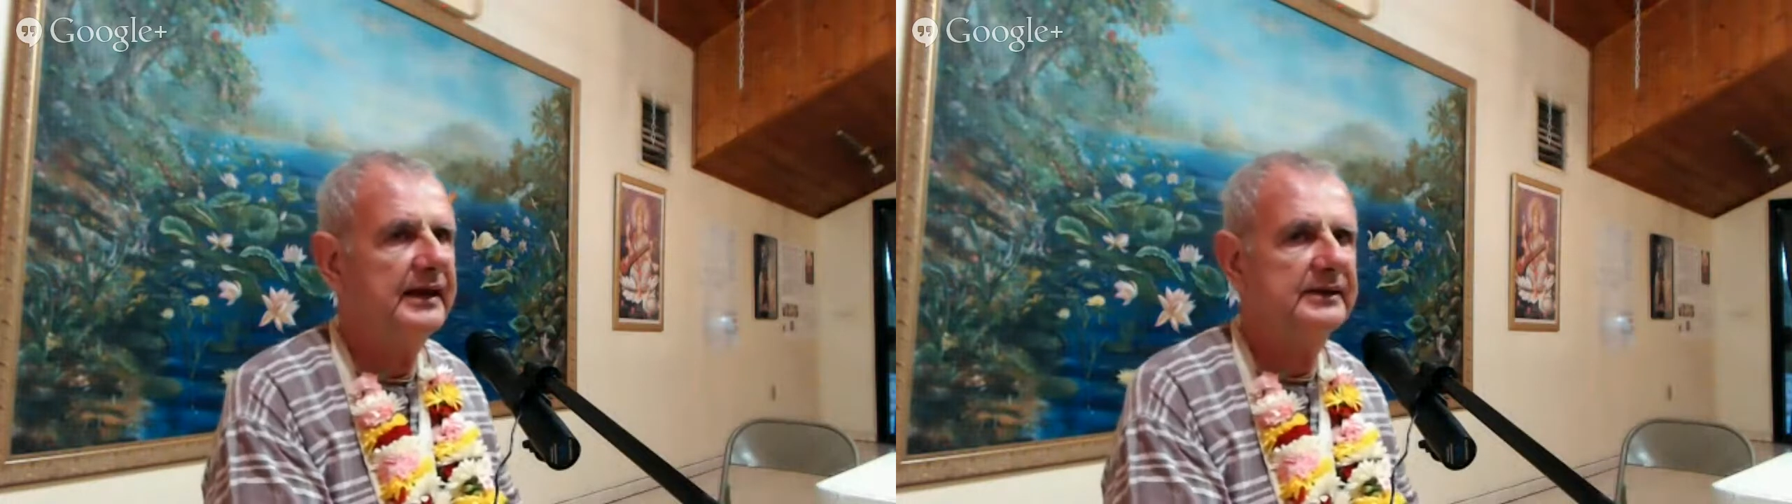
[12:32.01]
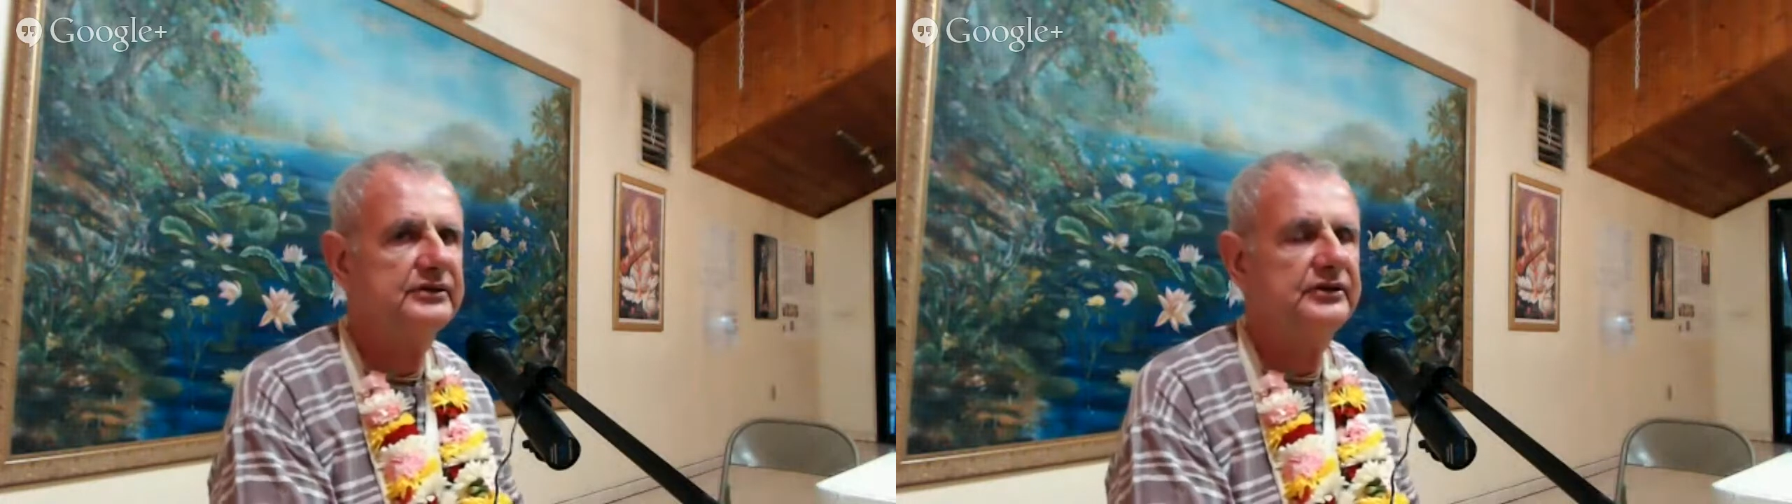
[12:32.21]

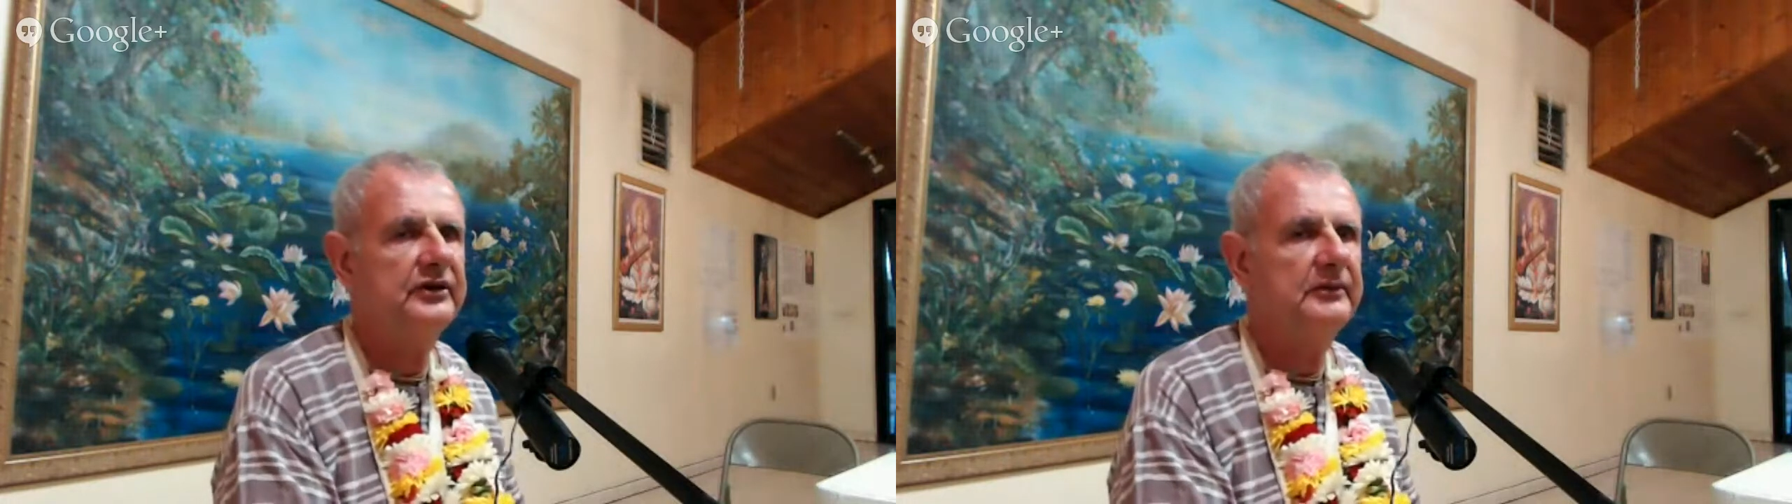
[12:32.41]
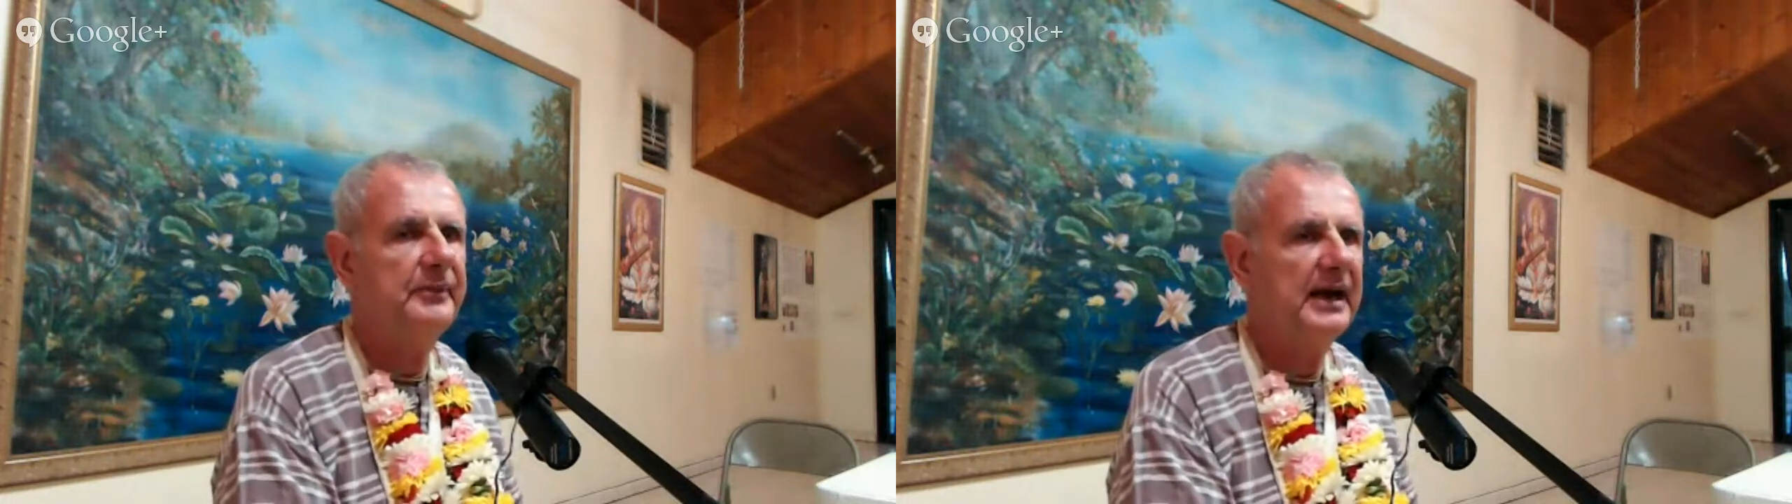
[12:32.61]

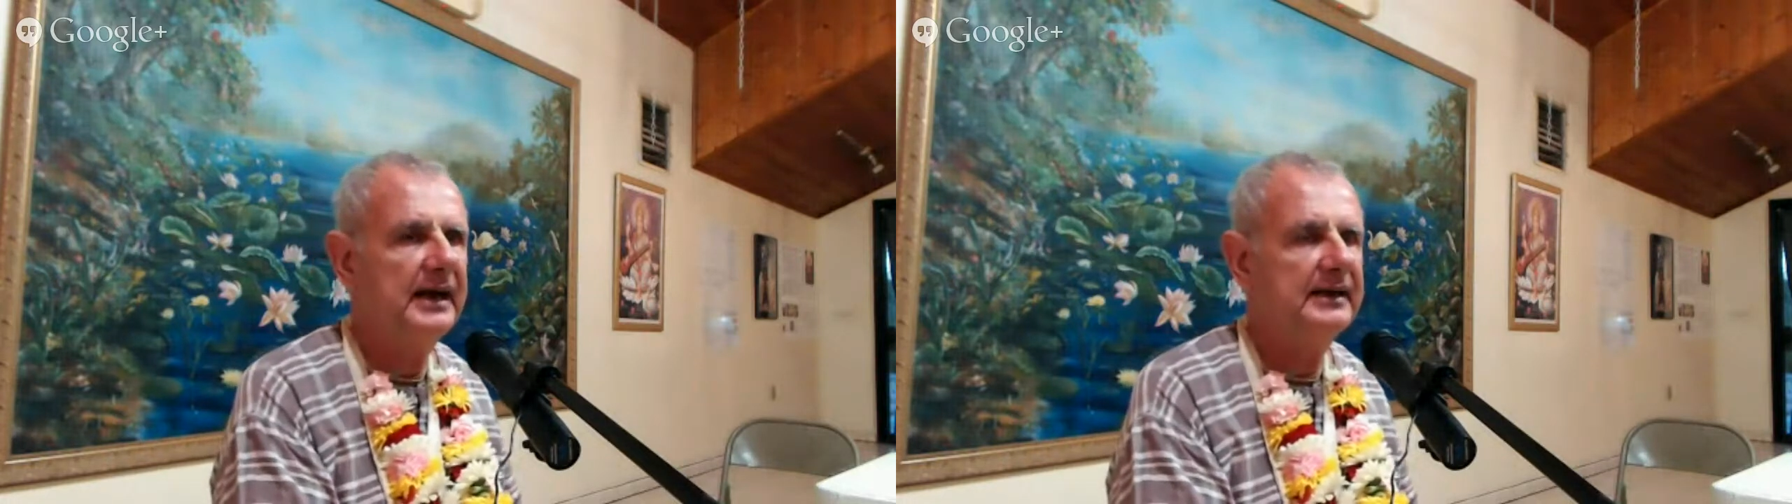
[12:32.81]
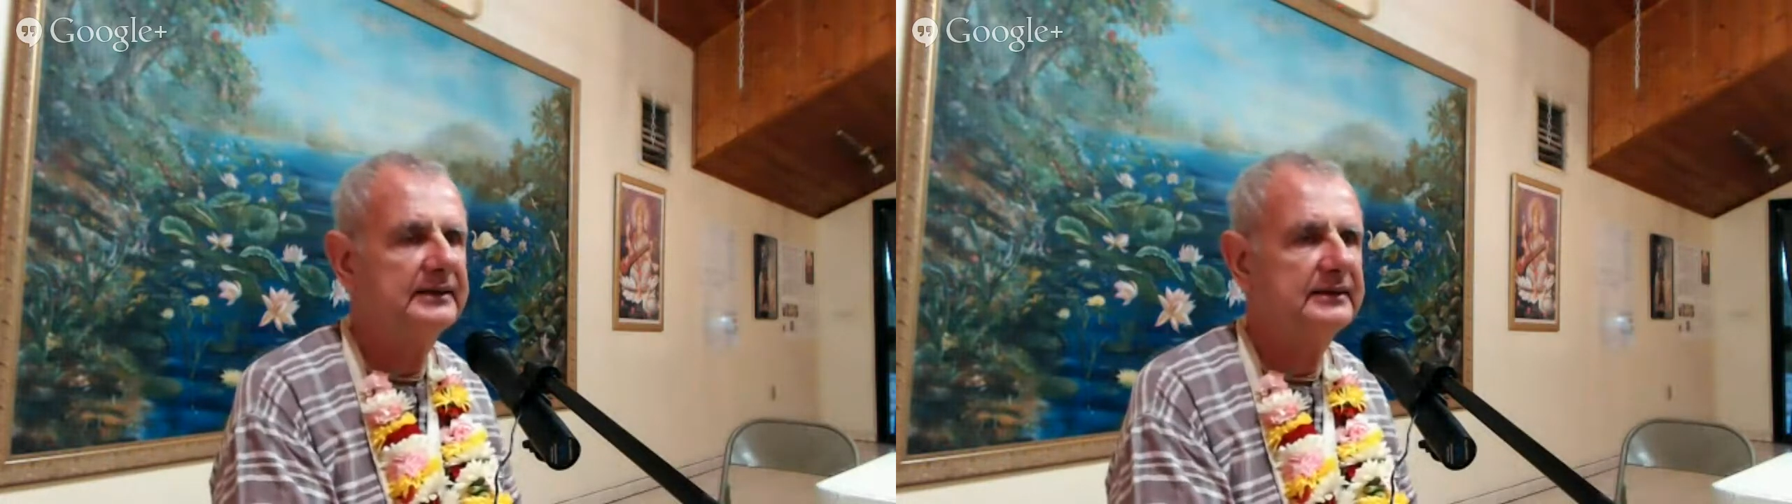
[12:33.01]
external
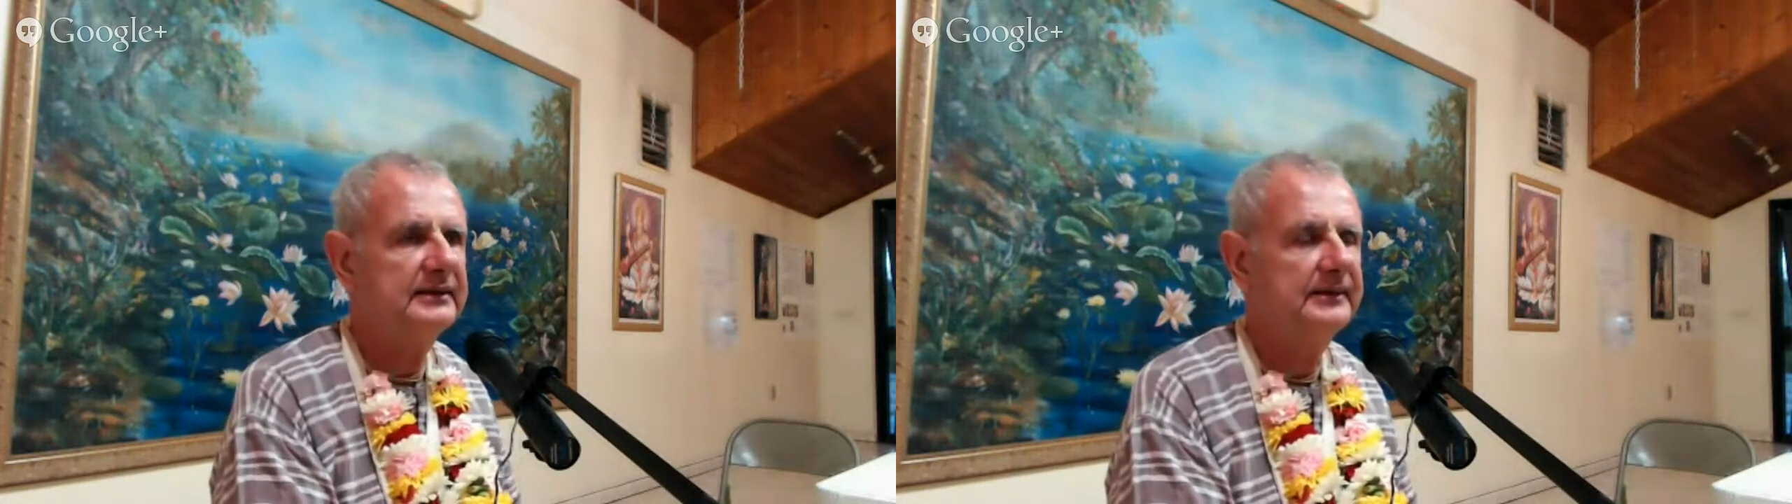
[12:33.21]
body.